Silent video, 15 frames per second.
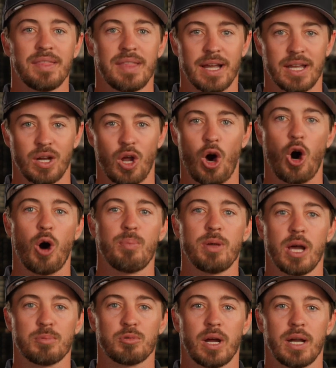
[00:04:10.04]
that can all be
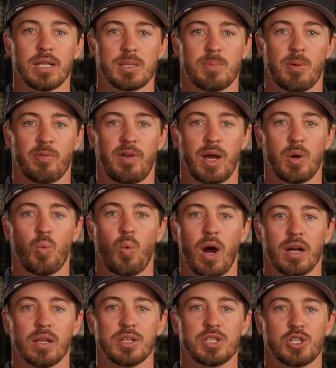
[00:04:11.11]
upgraded to provide
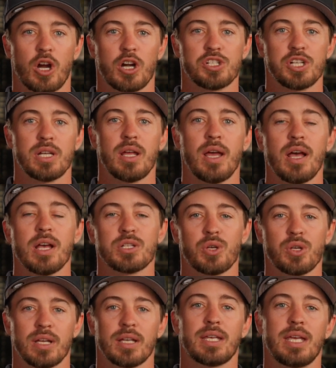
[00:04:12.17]
wireless charging so
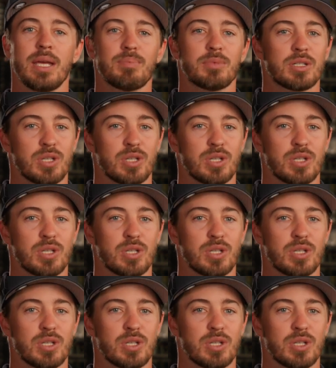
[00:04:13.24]
you can keep the